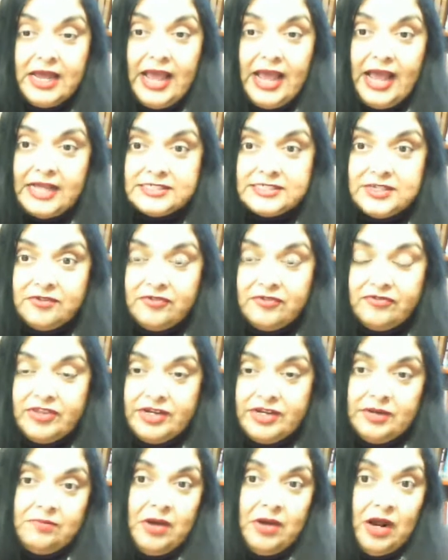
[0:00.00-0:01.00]
as if the
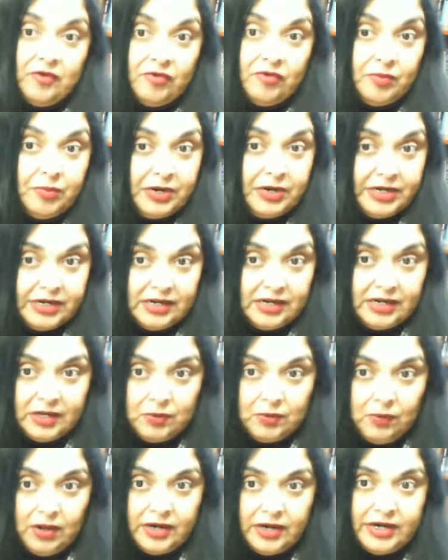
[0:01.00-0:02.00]
demand for political
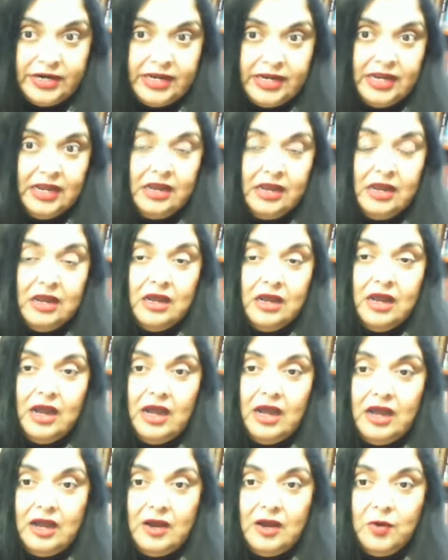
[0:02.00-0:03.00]
equality
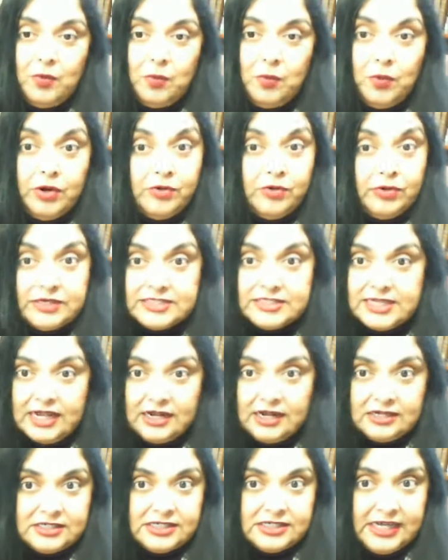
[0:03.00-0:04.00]
would
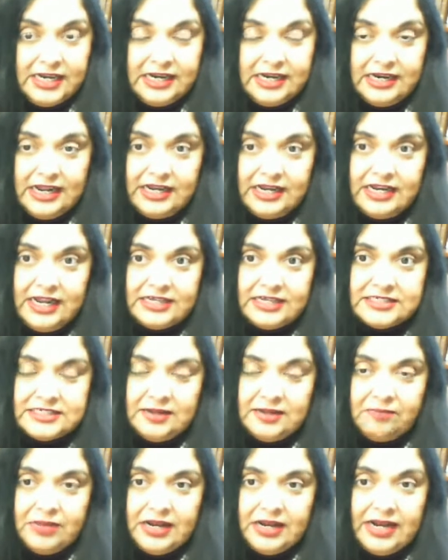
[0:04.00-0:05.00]
result in
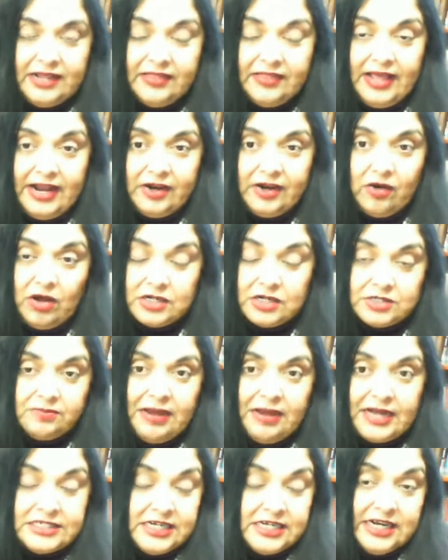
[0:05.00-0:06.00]
something like that
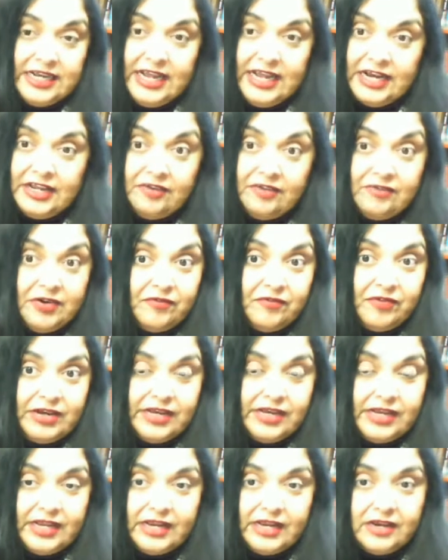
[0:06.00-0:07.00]
automatically. And even if it
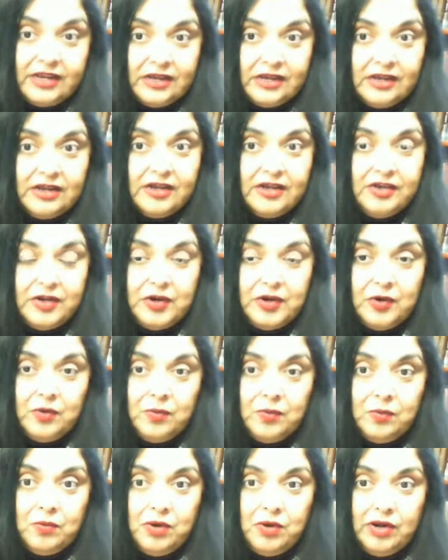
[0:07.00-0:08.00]
did,
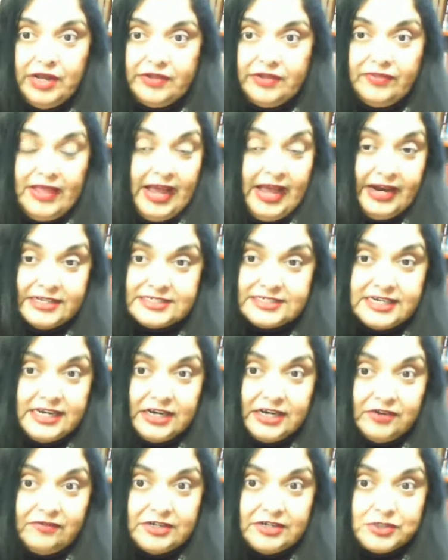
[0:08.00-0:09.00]
that is an
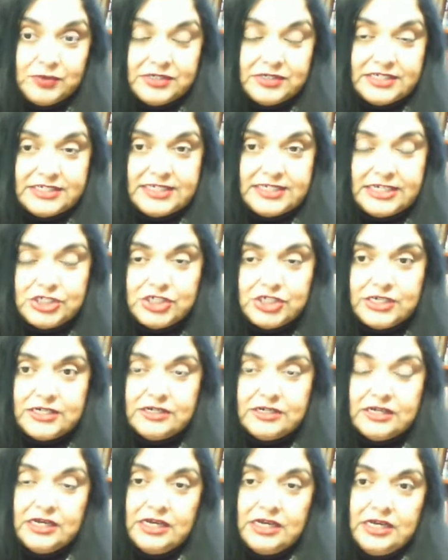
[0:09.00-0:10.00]
individual decision.
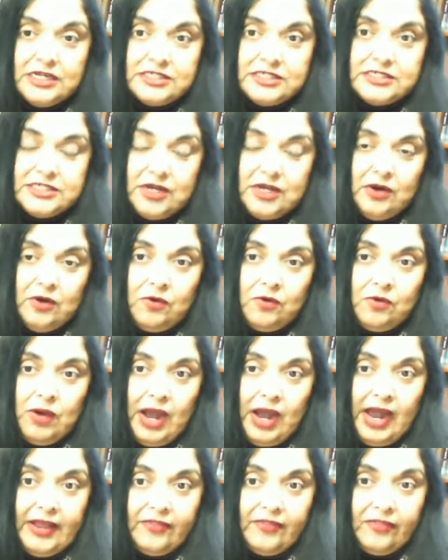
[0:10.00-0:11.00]
So
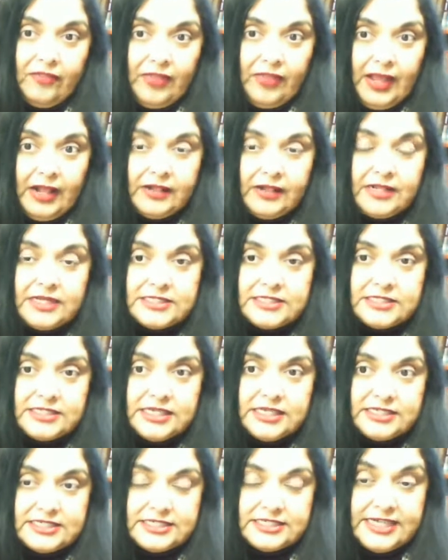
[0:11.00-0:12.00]
I think this
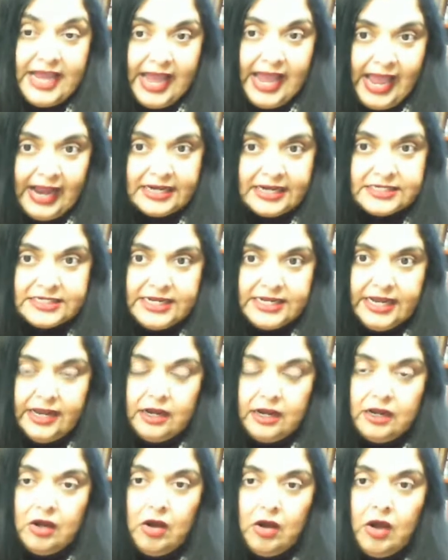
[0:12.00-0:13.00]
tactic
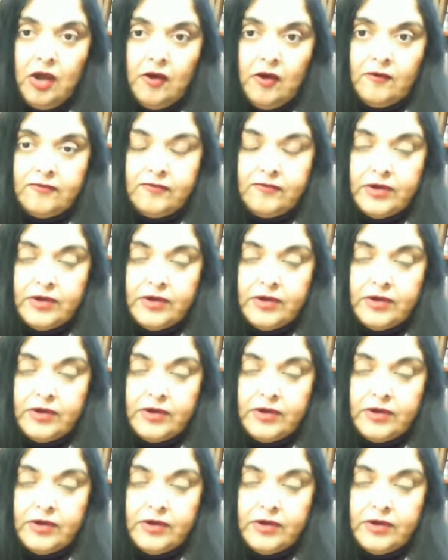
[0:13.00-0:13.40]
of